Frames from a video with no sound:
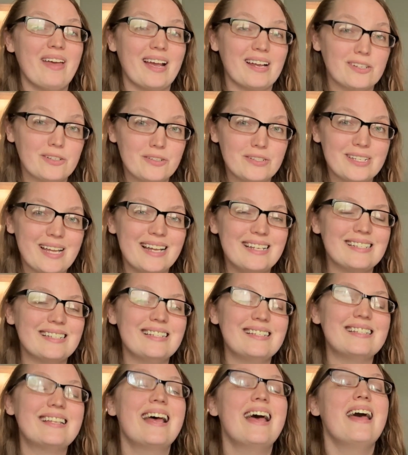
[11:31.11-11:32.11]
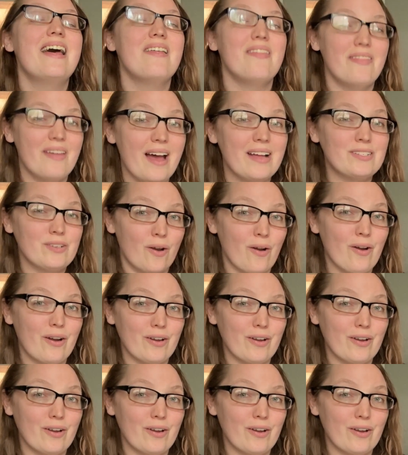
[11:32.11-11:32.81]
exercises that are